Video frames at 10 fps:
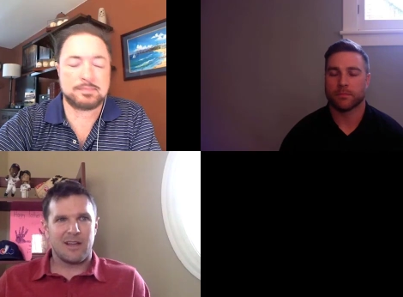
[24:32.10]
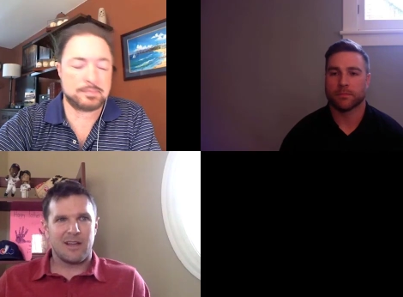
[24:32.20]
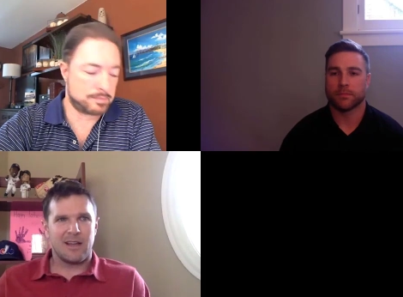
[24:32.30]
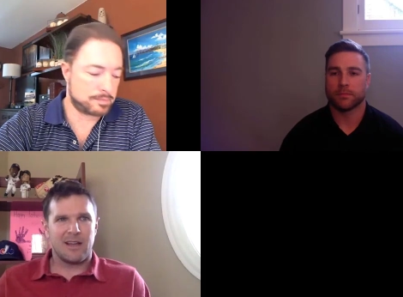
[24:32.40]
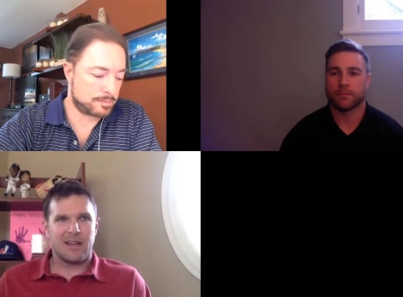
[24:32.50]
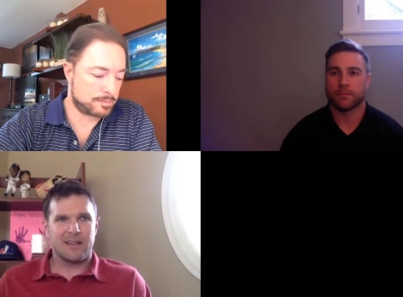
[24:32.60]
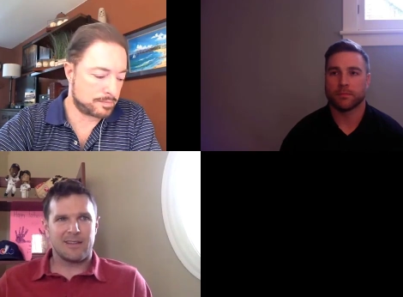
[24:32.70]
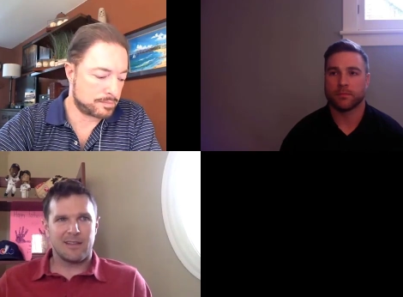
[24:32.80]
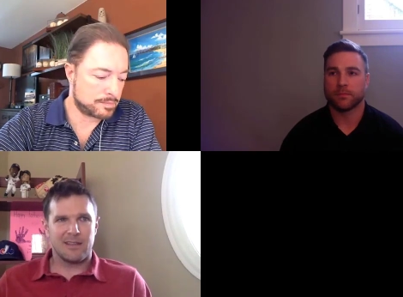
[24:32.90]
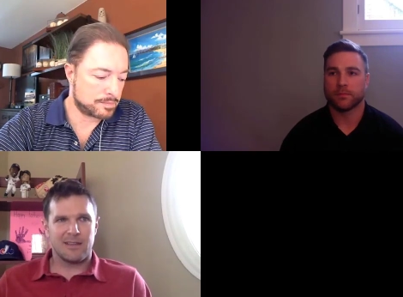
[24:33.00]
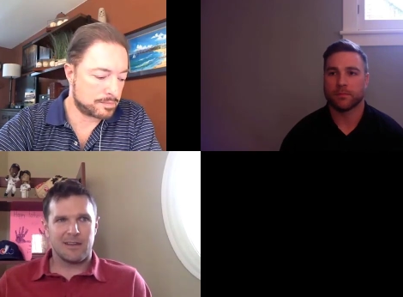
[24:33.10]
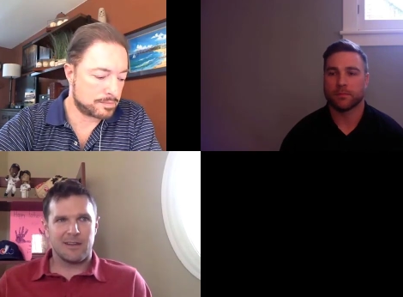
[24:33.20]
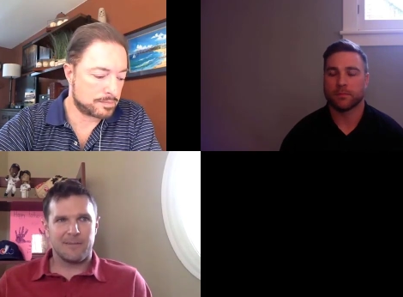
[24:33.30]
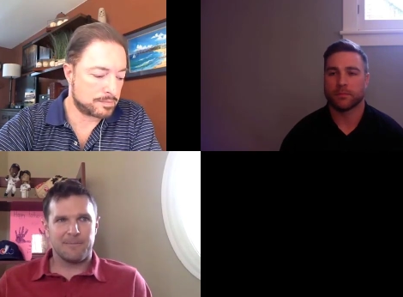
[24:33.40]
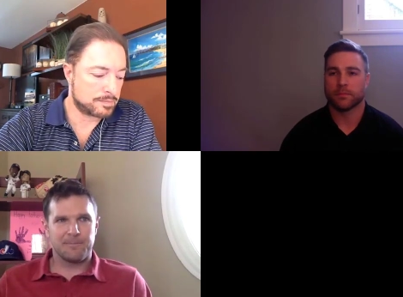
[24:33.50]
Speaker 1: I think
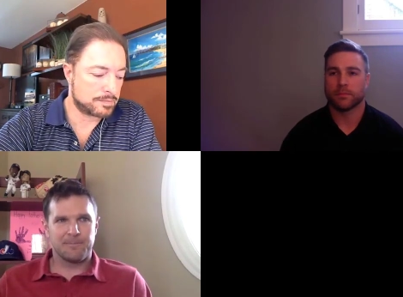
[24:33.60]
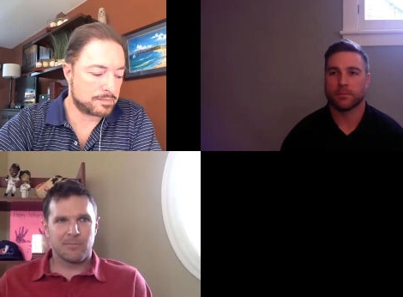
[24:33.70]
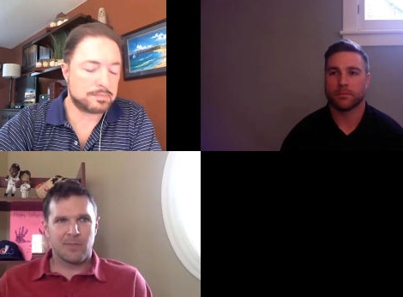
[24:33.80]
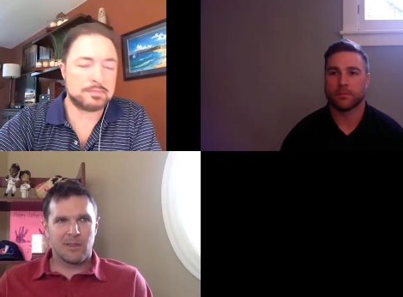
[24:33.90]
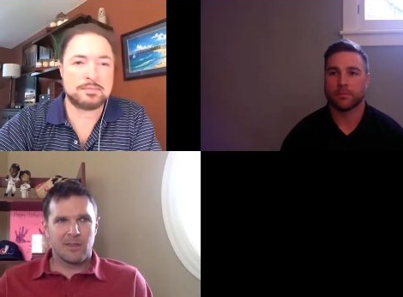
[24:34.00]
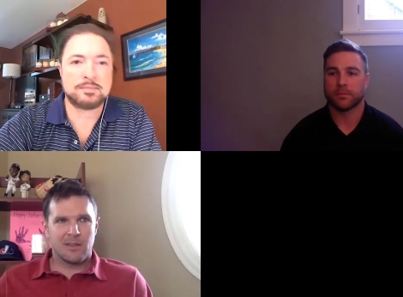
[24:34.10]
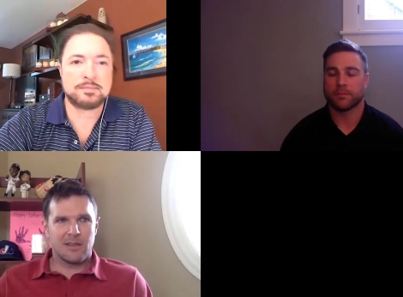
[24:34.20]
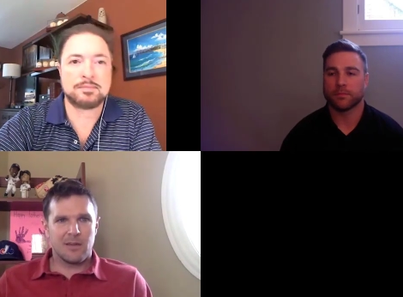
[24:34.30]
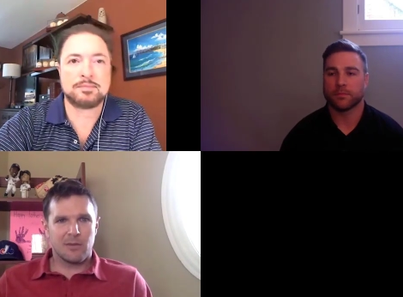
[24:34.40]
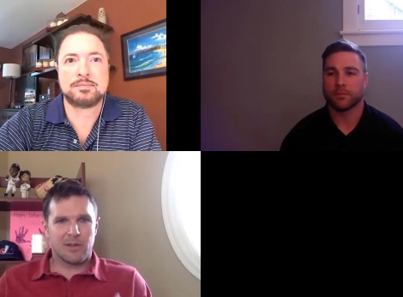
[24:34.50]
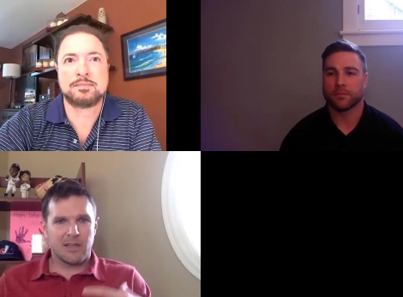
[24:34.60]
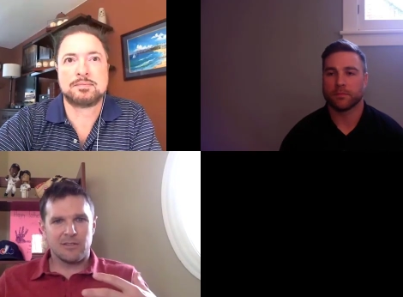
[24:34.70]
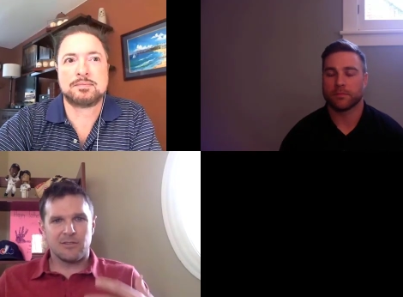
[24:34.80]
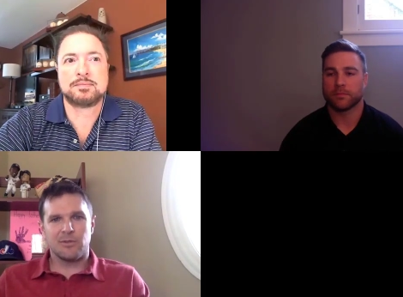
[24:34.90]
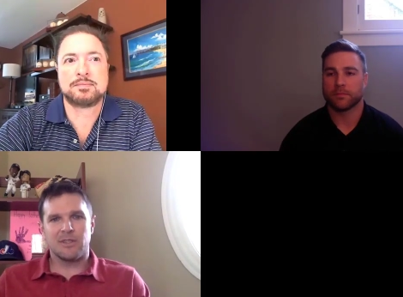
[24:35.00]
networking and
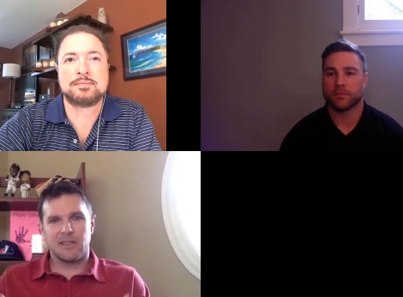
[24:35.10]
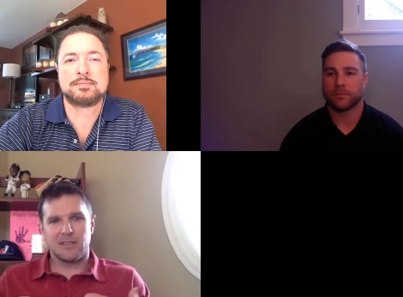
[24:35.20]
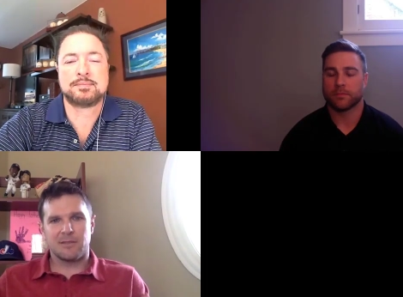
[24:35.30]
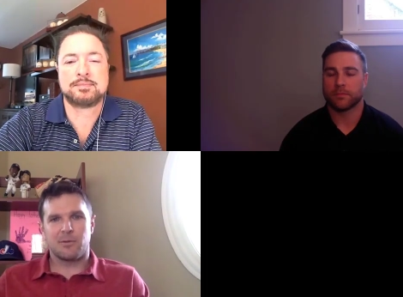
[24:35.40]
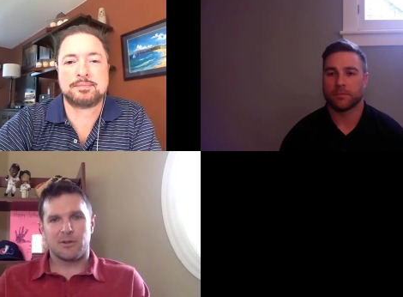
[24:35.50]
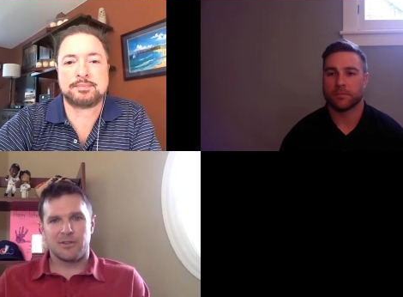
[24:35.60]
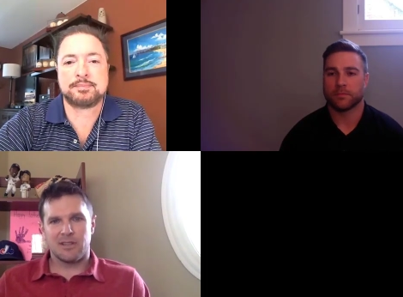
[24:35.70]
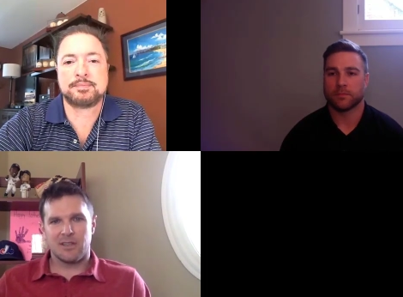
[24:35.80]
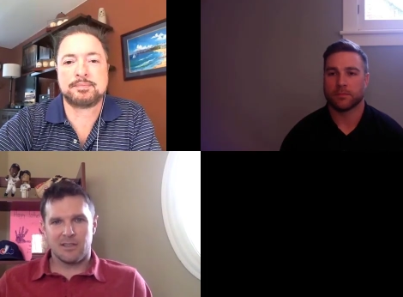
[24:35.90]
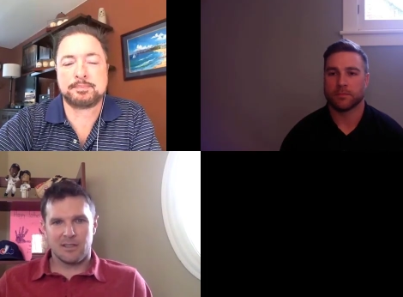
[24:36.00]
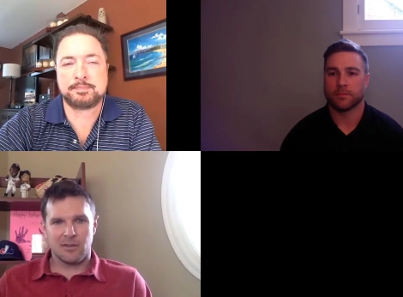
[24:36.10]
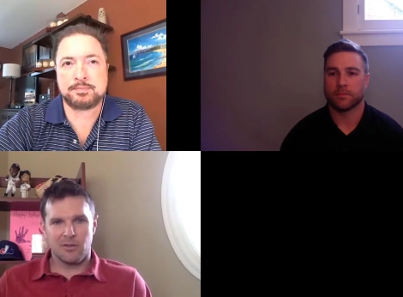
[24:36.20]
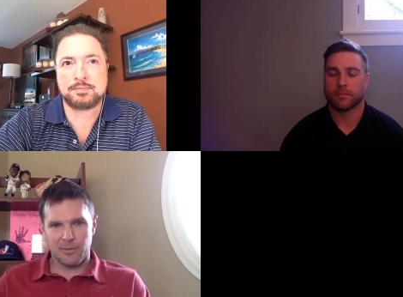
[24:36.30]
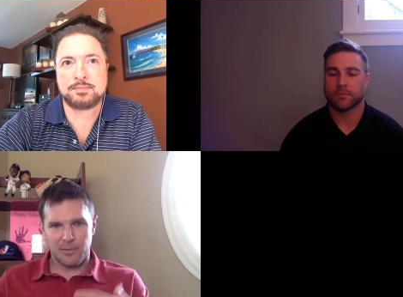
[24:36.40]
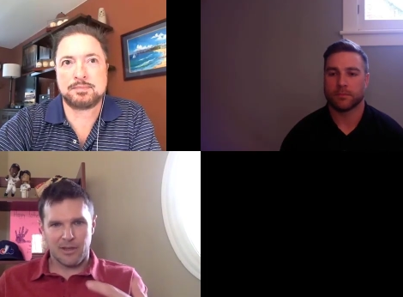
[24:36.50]
doing things in person and going
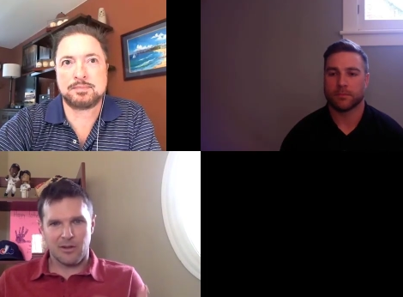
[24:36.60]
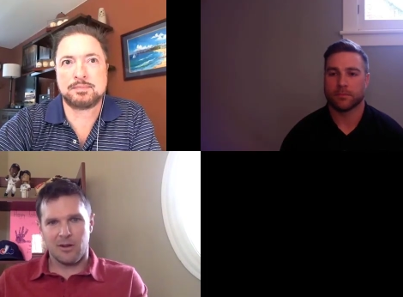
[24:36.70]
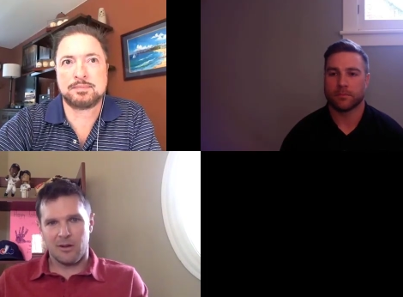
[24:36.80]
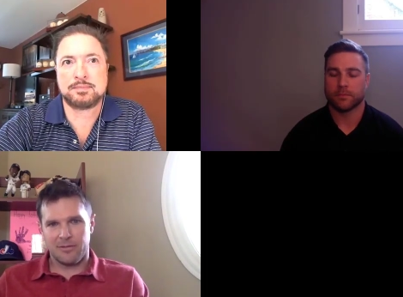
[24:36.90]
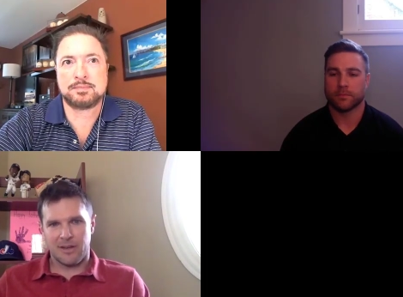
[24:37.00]
to play golf.